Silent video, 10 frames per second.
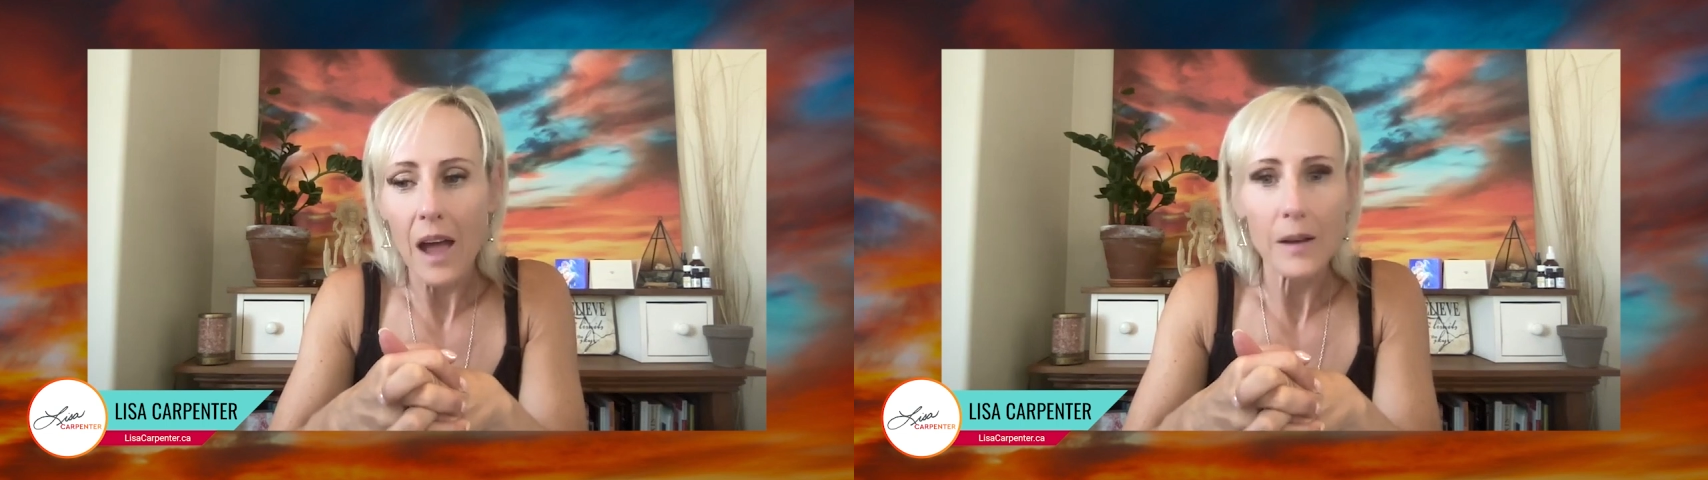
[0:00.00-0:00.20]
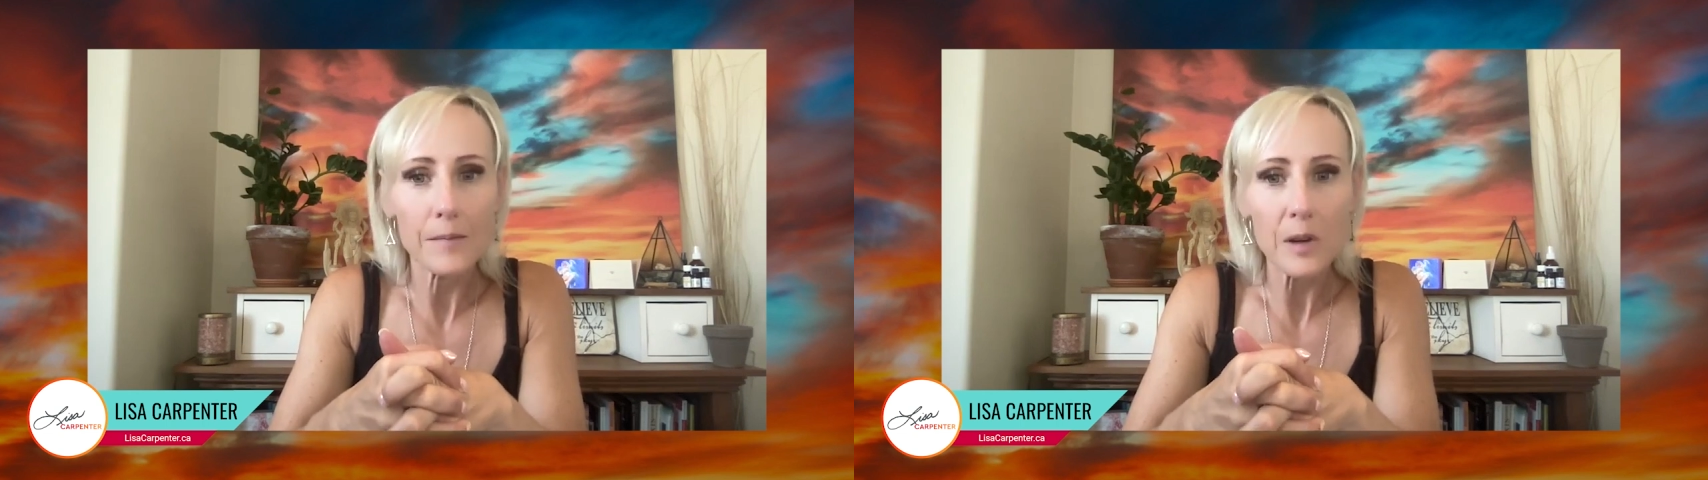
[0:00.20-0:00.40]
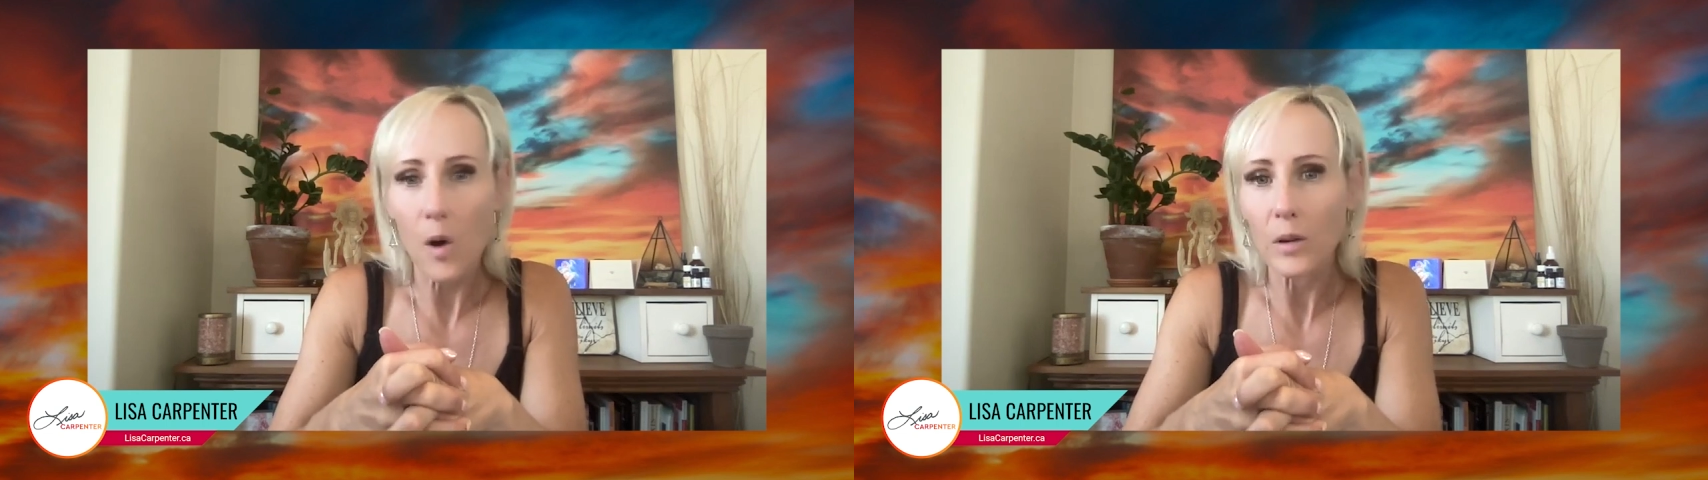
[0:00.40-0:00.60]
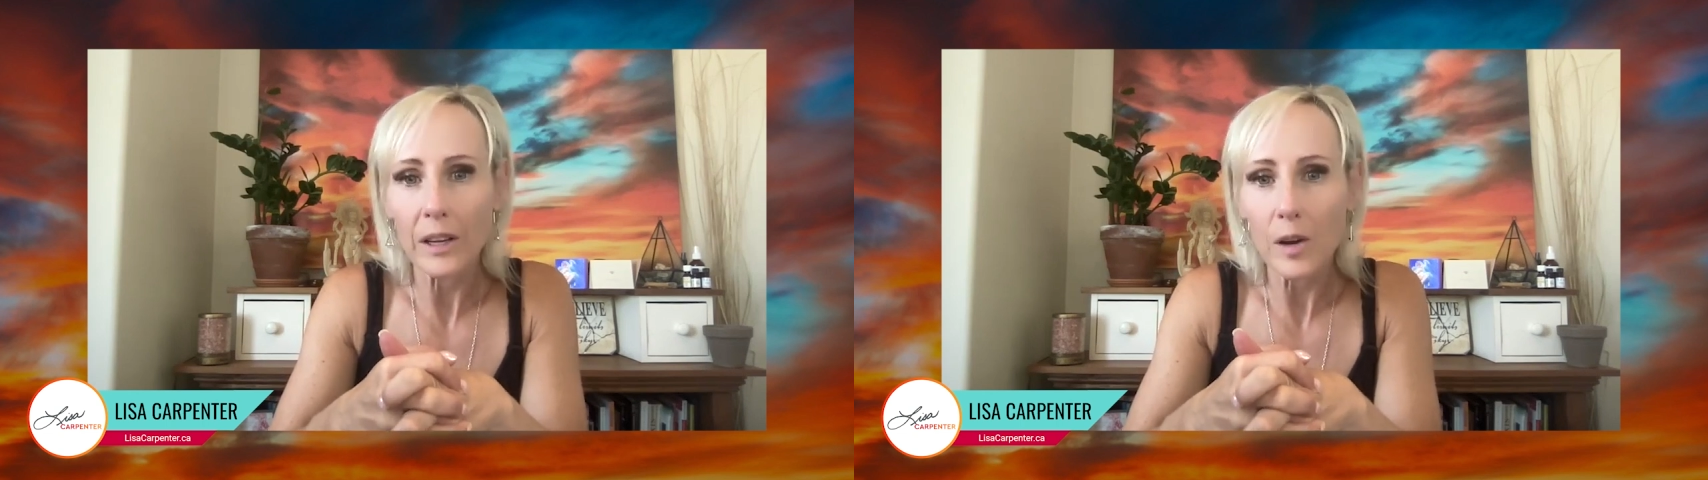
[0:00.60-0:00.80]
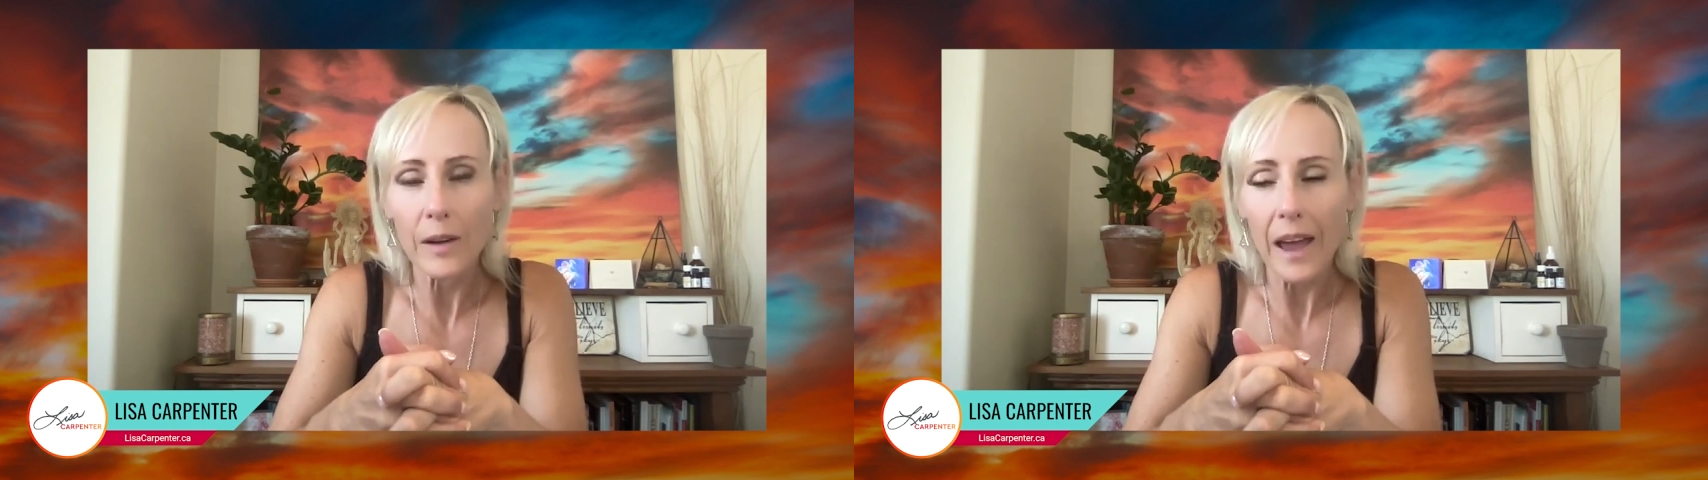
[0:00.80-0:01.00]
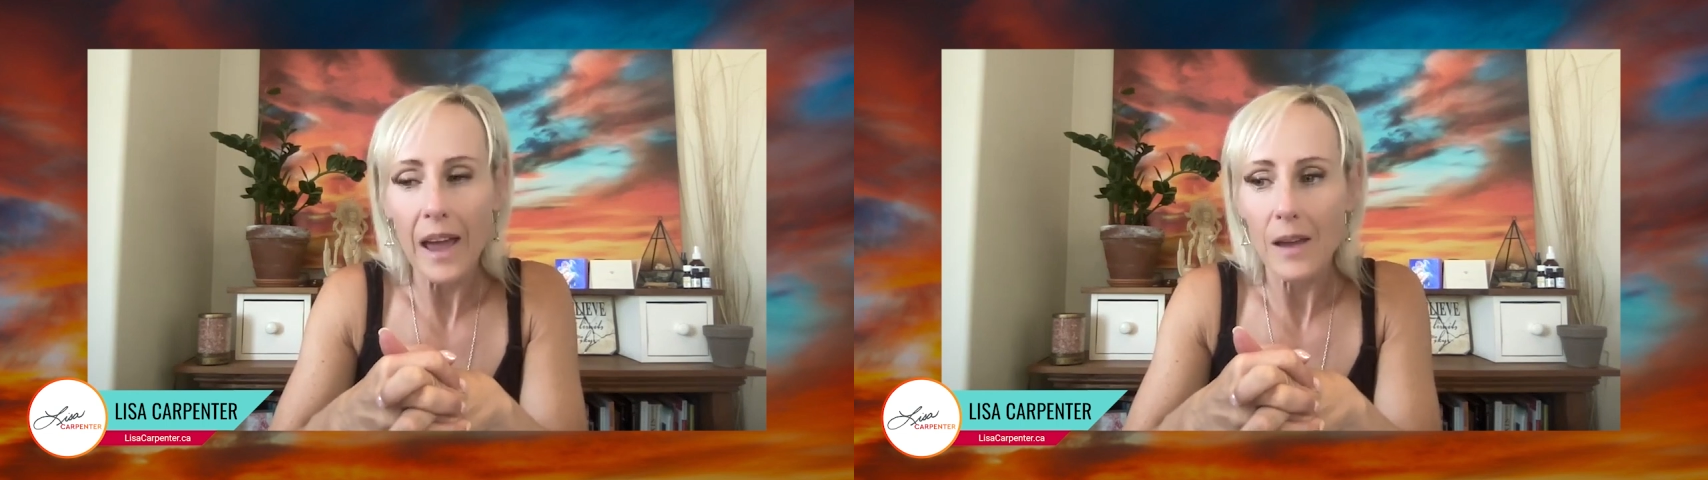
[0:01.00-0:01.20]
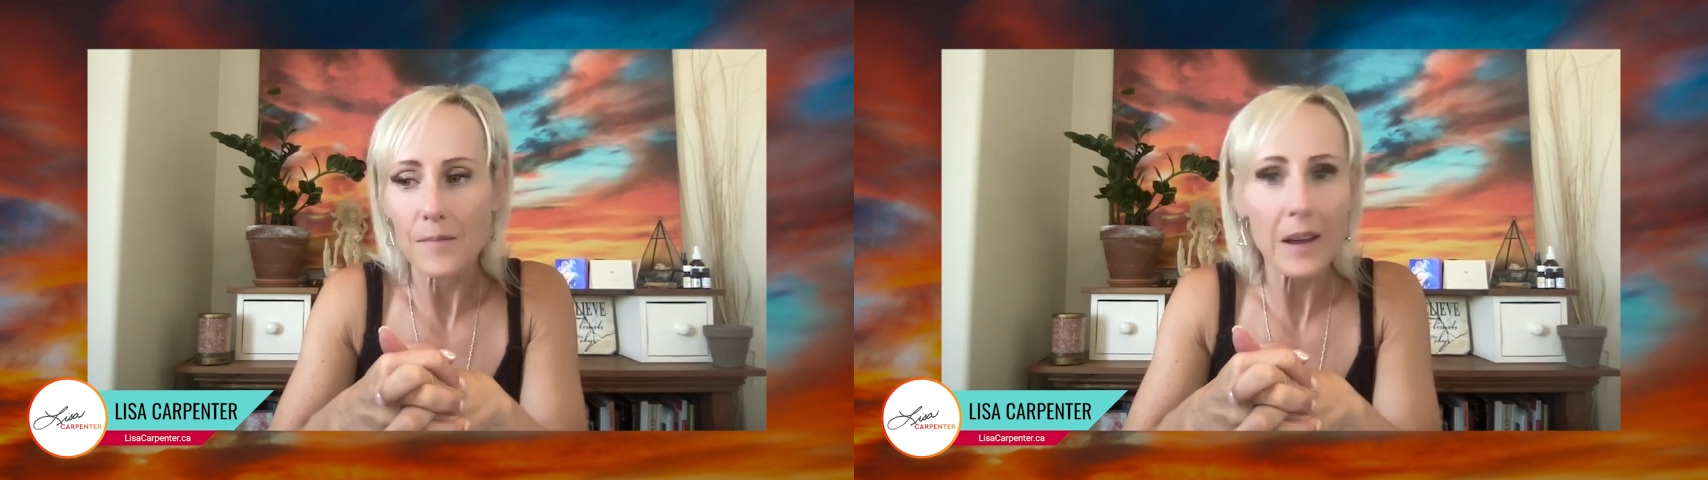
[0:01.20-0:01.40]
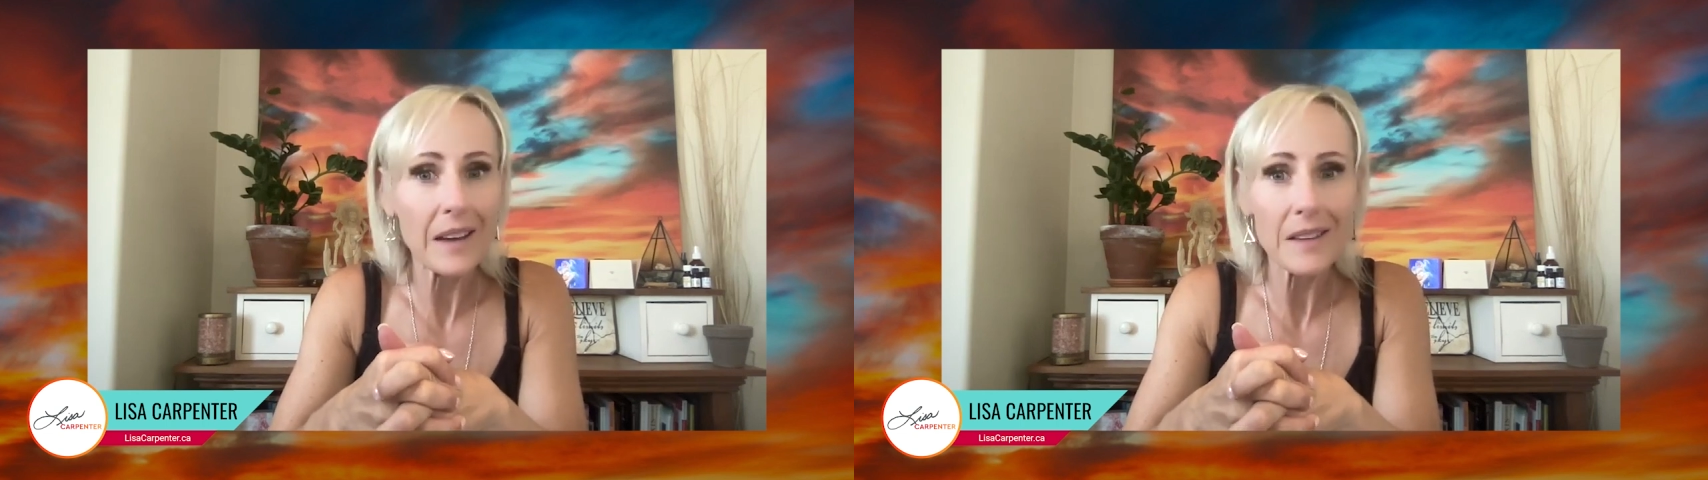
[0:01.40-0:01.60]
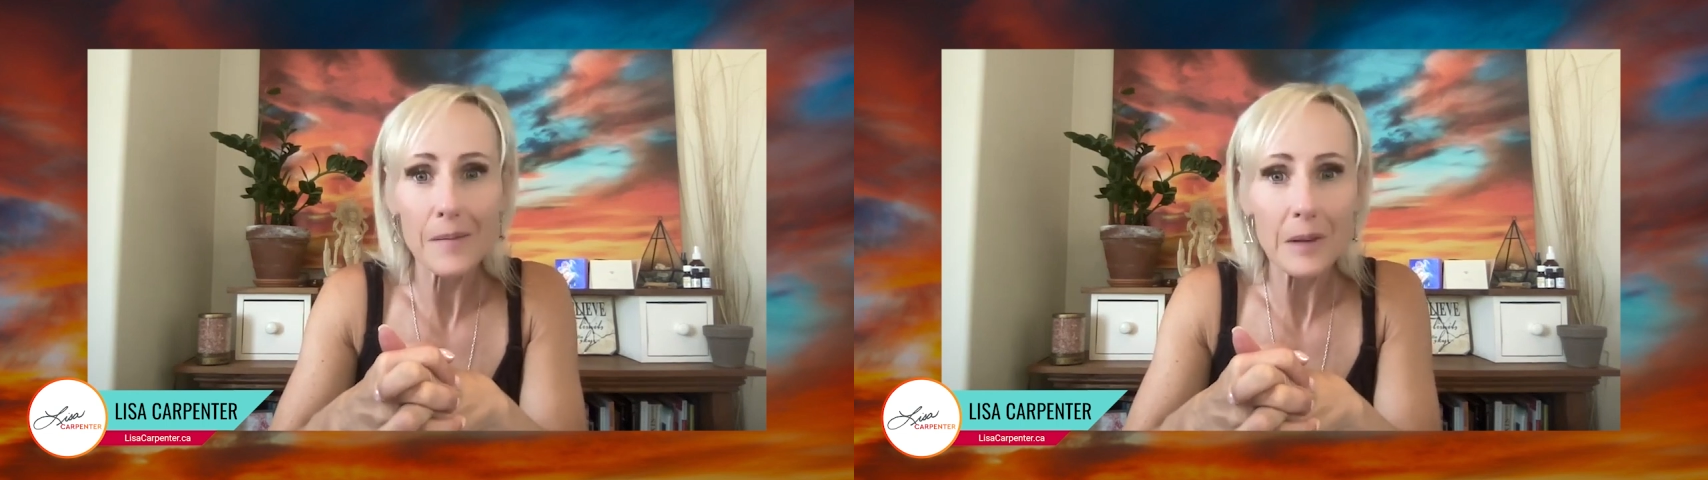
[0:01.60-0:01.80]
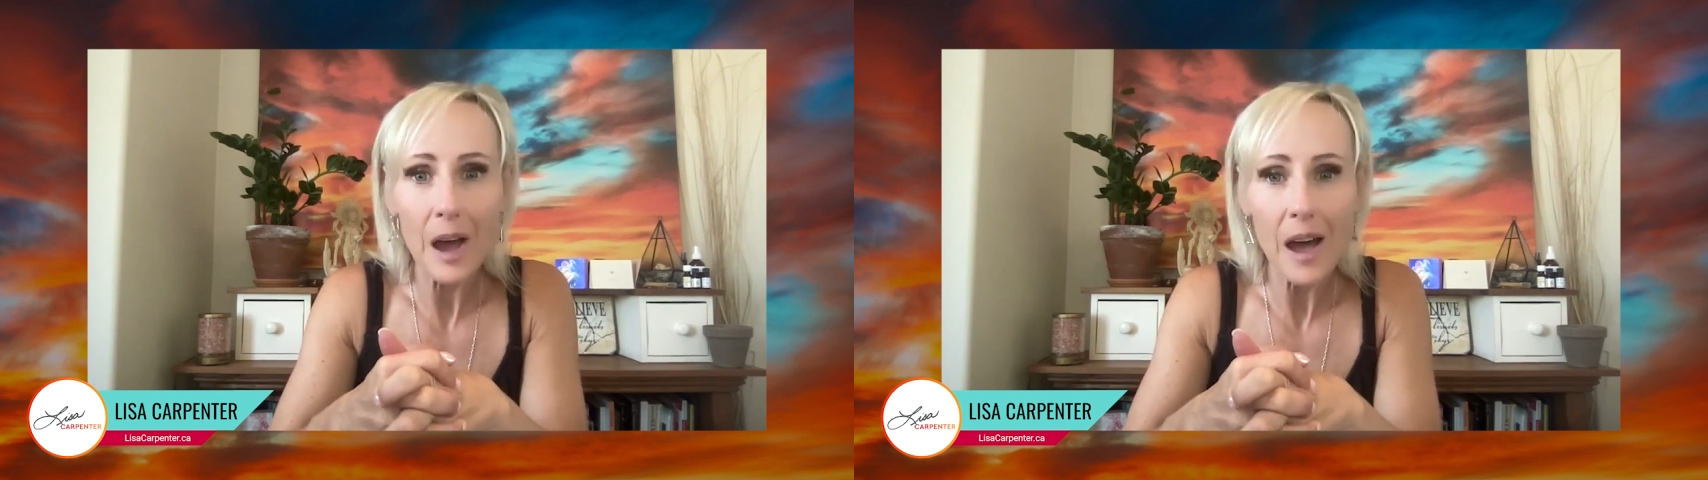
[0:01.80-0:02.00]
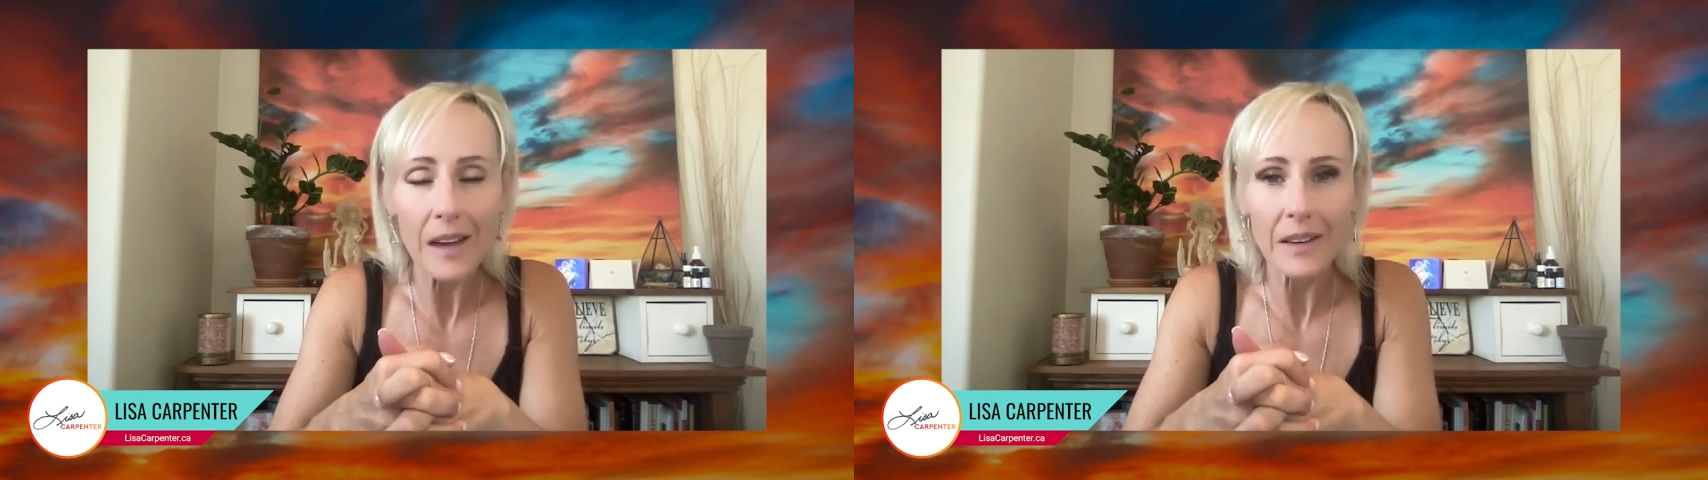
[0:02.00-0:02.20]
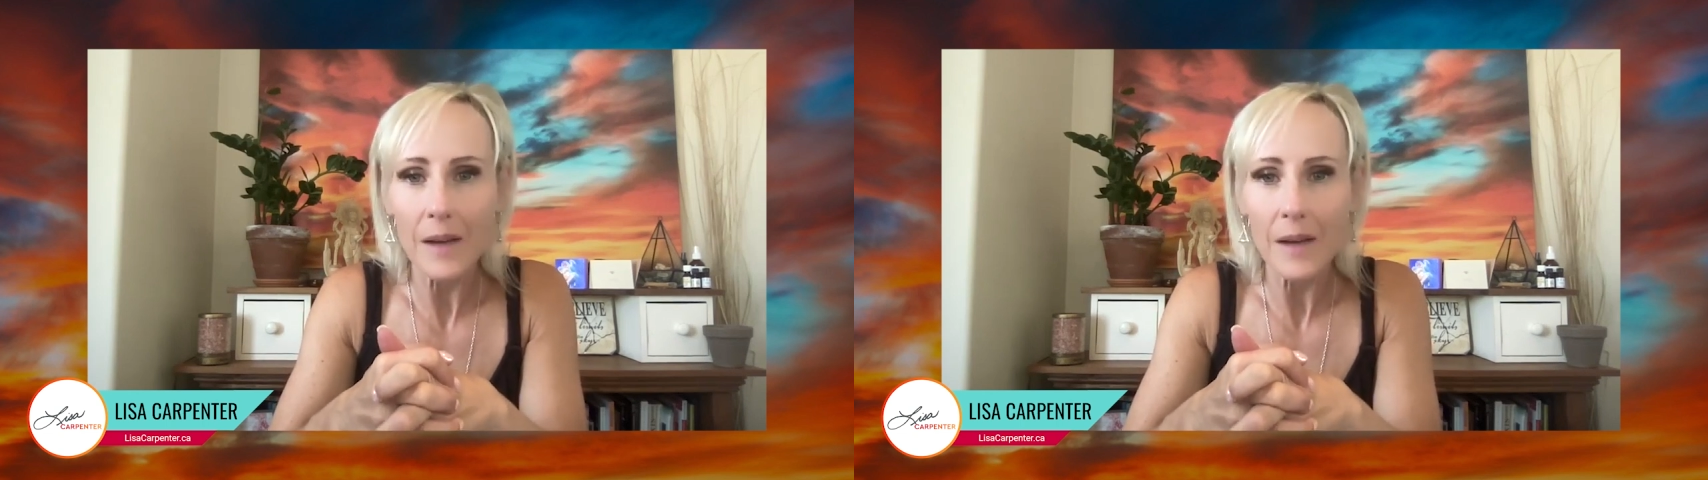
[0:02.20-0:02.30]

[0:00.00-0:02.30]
I am totally okay because I'm not.